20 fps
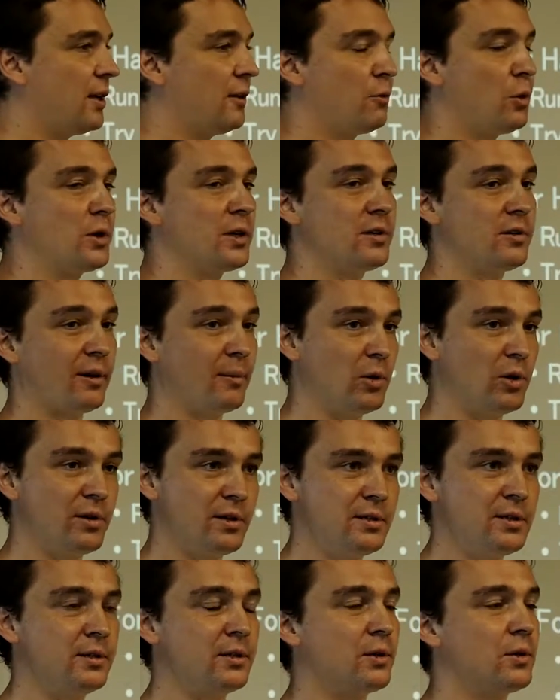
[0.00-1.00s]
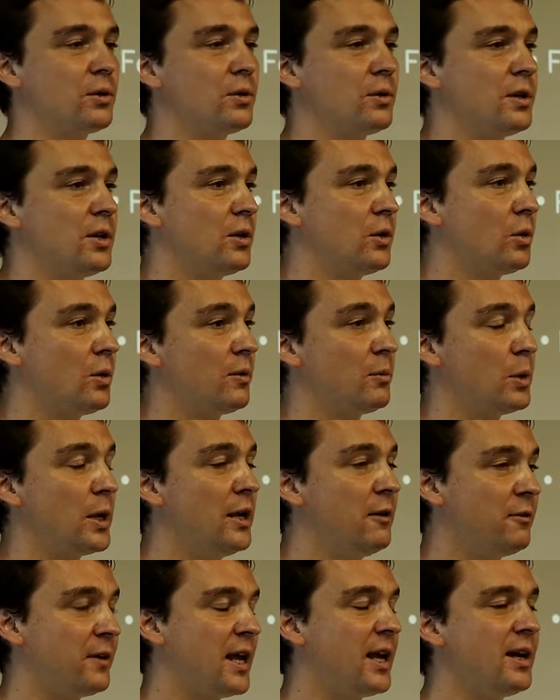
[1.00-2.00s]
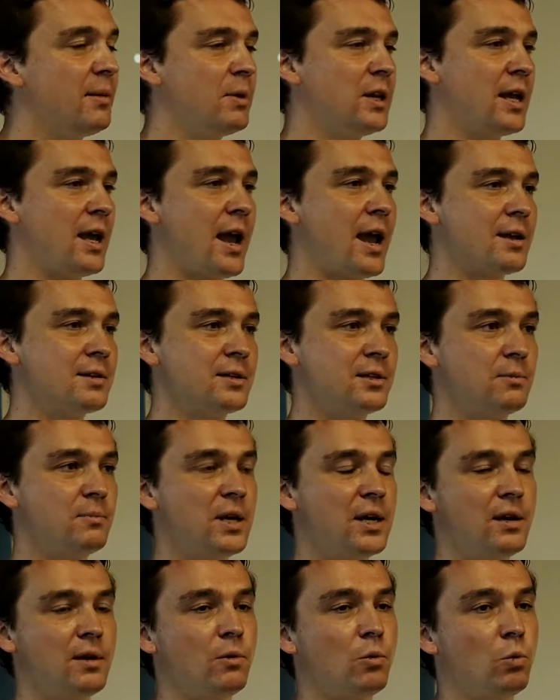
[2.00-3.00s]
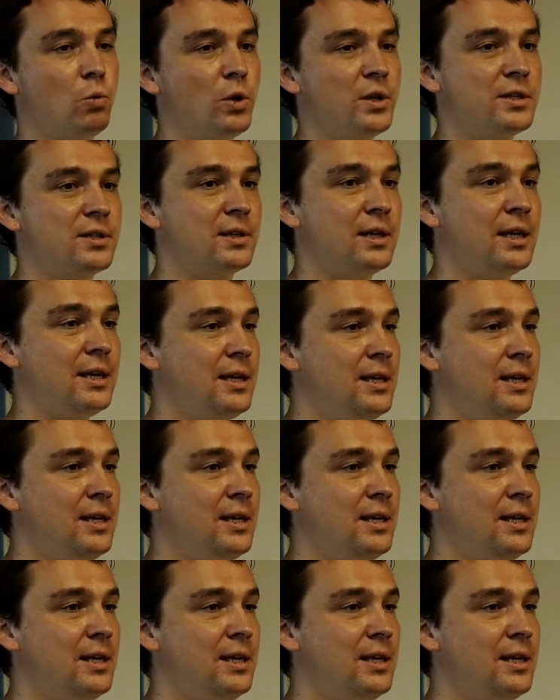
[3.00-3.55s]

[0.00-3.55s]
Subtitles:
it for contributors. So if anybody asks me what's the